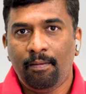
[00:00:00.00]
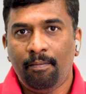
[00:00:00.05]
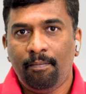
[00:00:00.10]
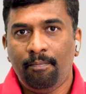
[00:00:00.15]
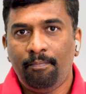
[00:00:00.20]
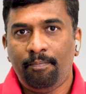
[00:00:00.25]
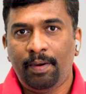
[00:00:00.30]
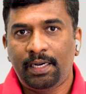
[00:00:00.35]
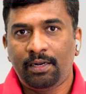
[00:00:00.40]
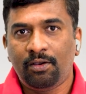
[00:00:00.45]

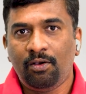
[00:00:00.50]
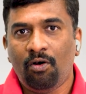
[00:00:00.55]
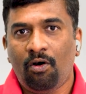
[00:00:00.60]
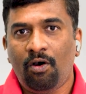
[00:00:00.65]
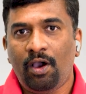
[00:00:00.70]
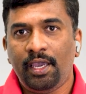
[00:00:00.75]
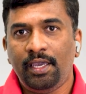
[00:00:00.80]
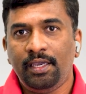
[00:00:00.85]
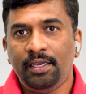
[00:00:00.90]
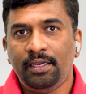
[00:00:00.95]
But
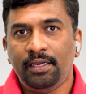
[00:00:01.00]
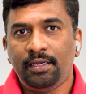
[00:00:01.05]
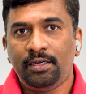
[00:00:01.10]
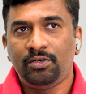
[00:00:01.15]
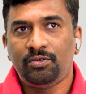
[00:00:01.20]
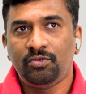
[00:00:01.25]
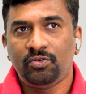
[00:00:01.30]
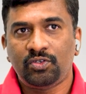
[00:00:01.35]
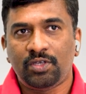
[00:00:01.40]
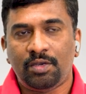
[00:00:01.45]
going
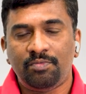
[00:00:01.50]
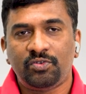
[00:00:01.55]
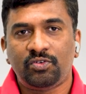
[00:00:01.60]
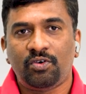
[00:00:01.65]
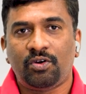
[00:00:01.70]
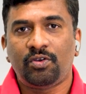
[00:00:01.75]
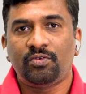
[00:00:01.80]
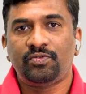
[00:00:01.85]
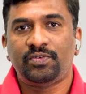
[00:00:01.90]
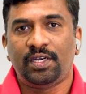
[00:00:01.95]
to some
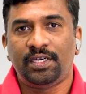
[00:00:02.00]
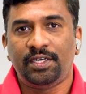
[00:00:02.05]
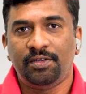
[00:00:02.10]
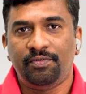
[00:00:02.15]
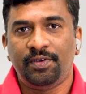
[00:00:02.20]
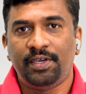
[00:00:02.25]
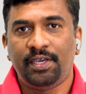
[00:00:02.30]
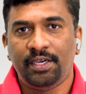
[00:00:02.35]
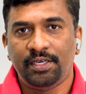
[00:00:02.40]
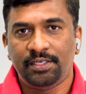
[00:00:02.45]
sort of
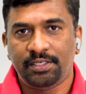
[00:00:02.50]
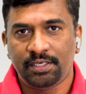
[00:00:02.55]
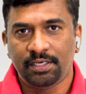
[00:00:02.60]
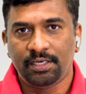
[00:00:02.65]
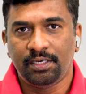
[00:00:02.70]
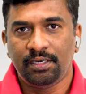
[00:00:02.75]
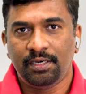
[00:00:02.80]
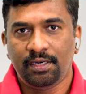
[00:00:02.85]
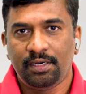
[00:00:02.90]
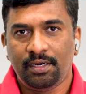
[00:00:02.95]

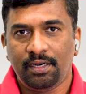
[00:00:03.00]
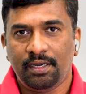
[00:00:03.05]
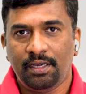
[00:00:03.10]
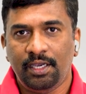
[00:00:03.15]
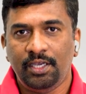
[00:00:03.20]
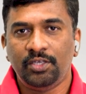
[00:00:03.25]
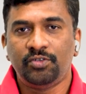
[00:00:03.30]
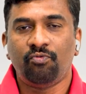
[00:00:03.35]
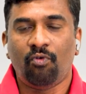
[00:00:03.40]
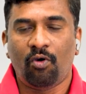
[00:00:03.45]
certification
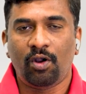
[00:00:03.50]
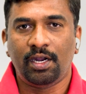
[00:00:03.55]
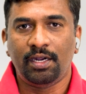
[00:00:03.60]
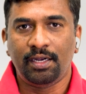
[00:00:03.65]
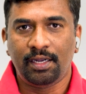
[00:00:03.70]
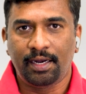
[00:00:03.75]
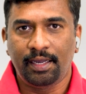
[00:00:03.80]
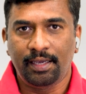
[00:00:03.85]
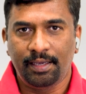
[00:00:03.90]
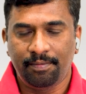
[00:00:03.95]
is
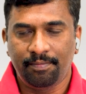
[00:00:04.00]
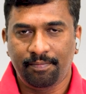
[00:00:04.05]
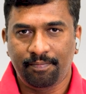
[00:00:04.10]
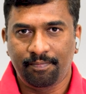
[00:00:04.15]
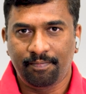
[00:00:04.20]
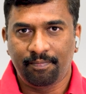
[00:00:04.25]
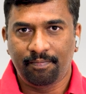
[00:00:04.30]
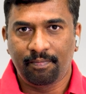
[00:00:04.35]
voluntary.